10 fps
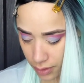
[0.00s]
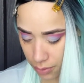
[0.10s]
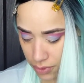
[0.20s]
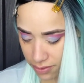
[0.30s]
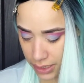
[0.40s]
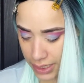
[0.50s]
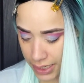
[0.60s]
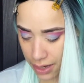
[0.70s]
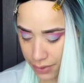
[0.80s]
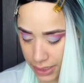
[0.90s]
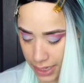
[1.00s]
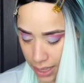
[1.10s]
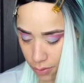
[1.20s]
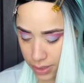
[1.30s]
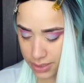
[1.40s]
Just cleaning everything
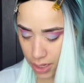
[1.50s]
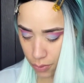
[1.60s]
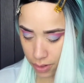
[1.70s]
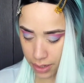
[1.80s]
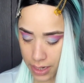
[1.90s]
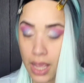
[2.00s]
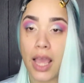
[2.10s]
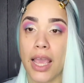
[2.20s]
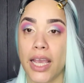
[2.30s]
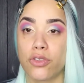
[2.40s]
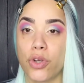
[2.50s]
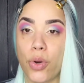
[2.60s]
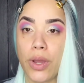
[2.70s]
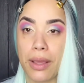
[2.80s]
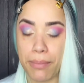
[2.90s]
out because I don't want it to
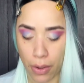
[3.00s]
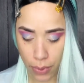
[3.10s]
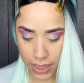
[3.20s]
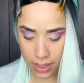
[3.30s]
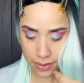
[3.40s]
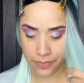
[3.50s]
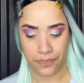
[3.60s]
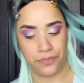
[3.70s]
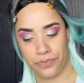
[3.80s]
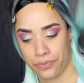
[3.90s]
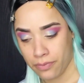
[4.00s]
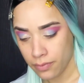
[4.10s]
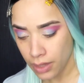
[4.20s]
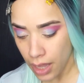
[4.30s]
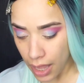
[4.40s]
go in my way.
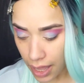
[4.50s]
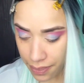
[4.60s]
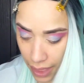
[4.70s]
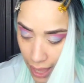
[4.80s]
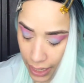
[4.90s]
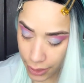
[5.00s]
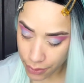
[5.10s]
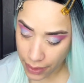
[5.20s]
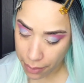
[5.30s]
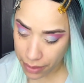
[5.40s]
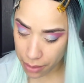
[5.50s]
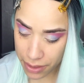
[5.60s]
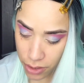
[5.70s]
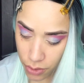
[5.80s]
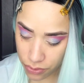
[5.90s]
And the eyeliner that I'm going to
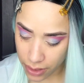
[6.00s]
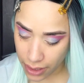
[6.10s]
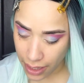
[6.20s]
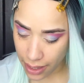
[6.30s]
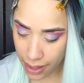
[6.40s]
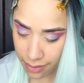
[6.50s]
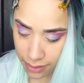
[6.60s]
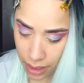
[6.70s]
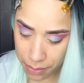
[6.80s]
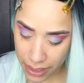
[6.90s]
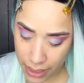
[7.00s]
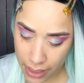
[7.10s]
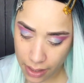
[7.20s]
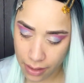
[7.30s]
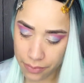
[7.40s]
be using is going to be